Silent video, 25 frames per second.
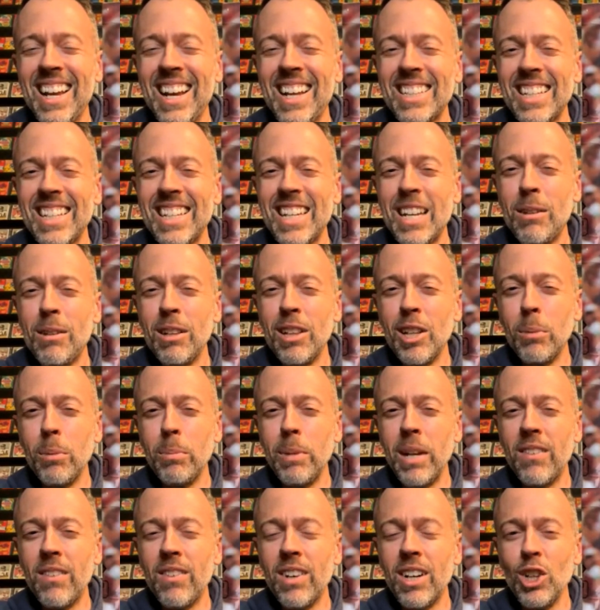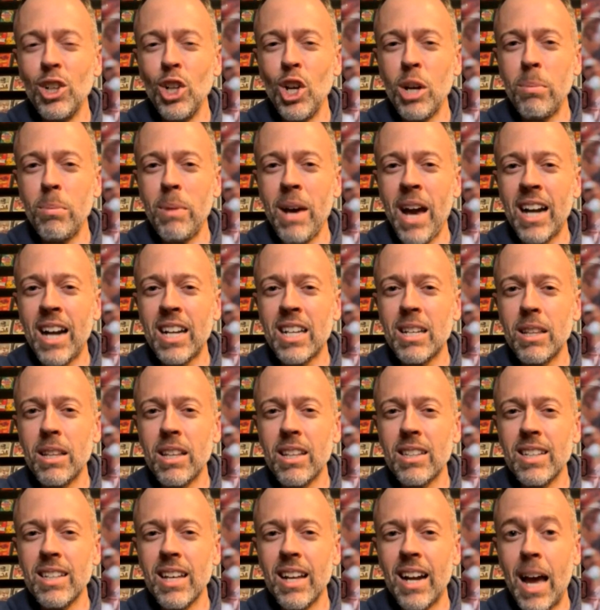So I did a little bit of a look back to the
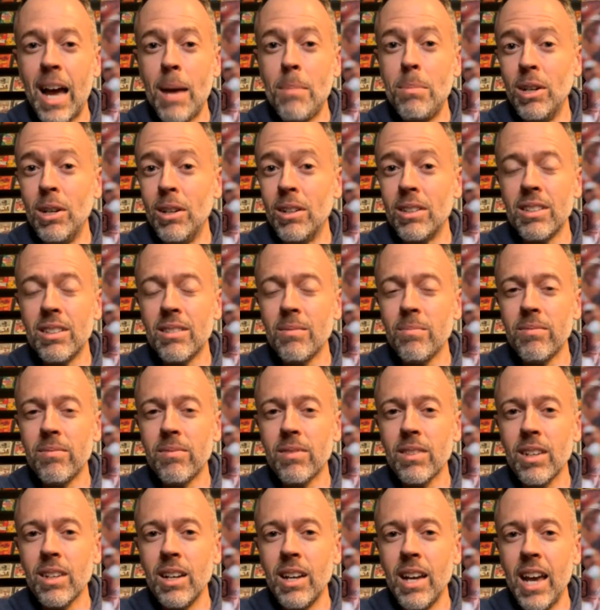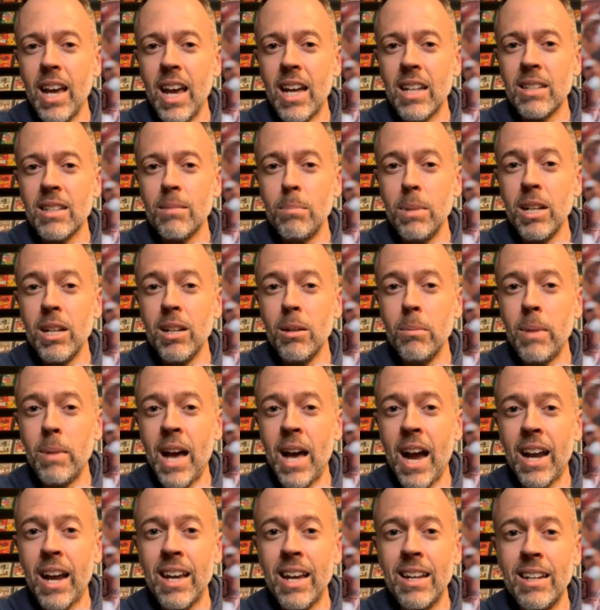set I built, hand built
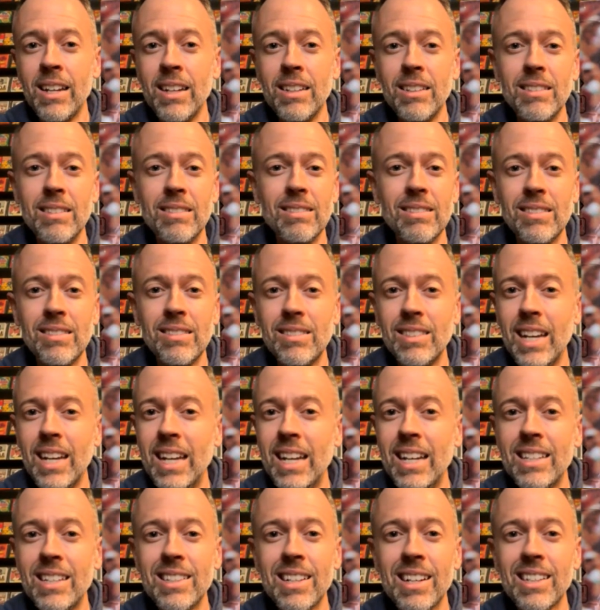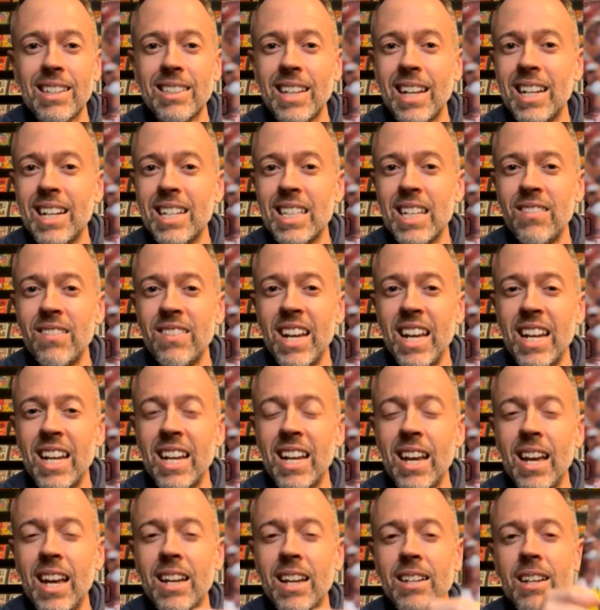back in 86, 87,
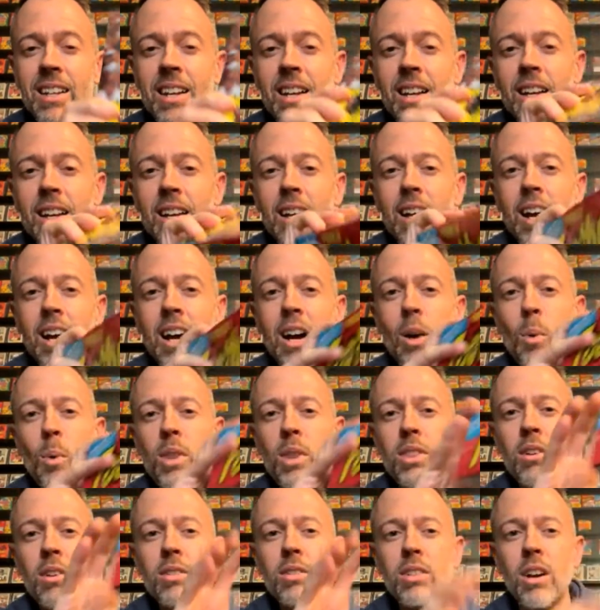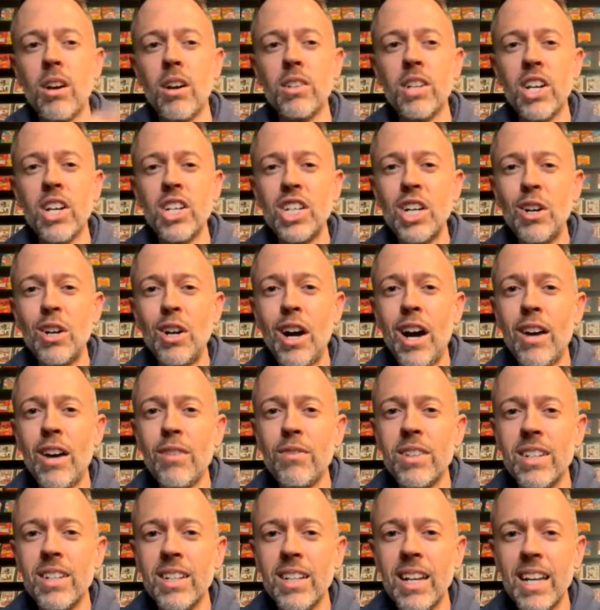88 with those cards I showed
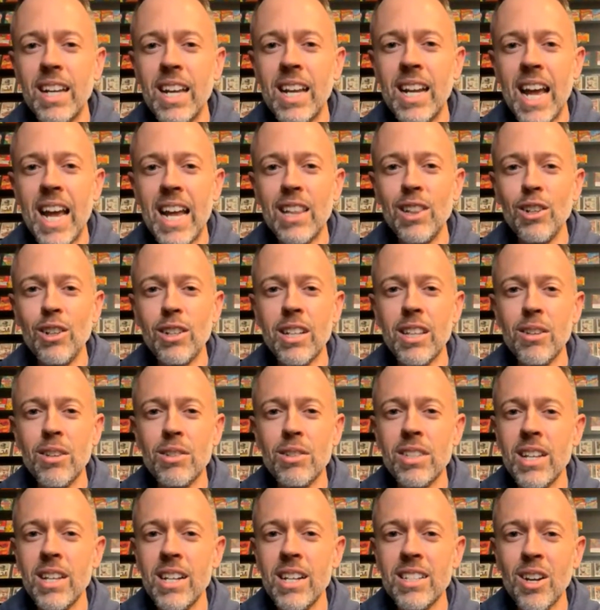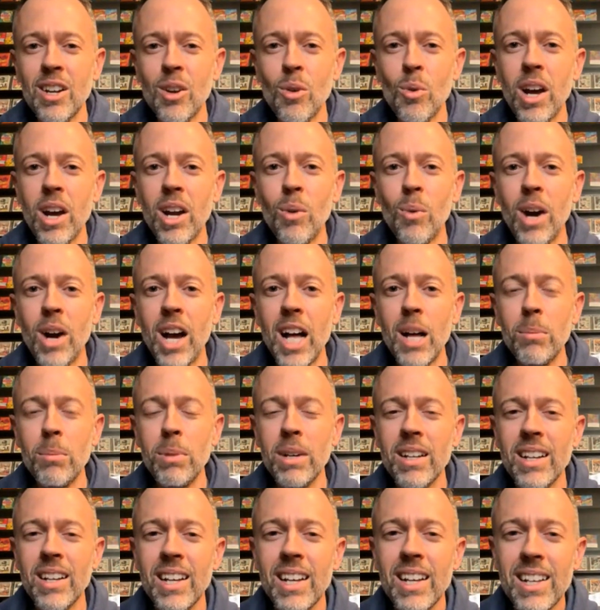off. And again, hadn't looked at those things in quite a while,
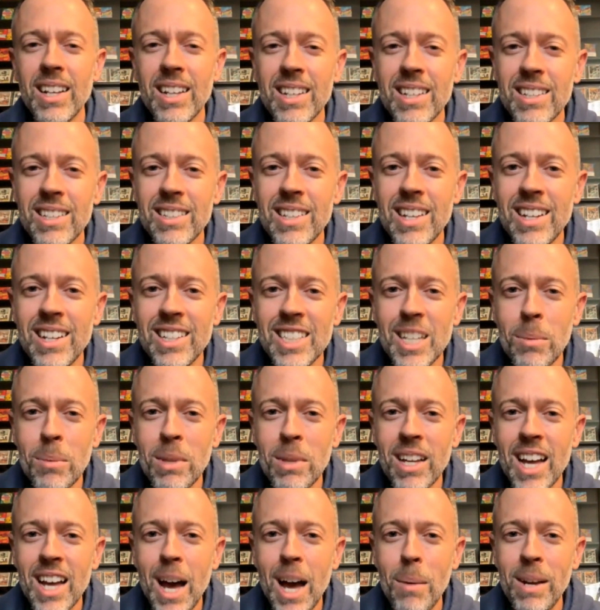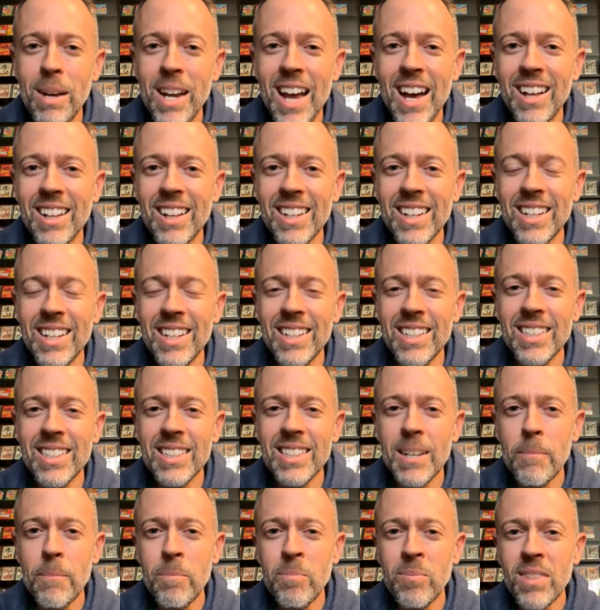but seeing some of the
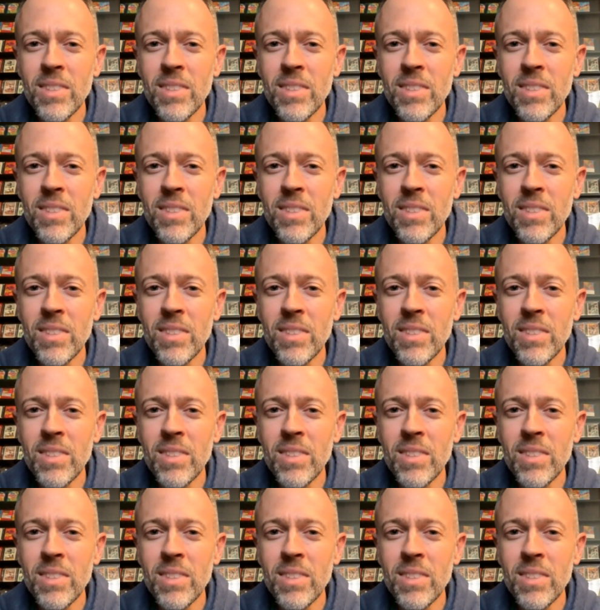commonalities,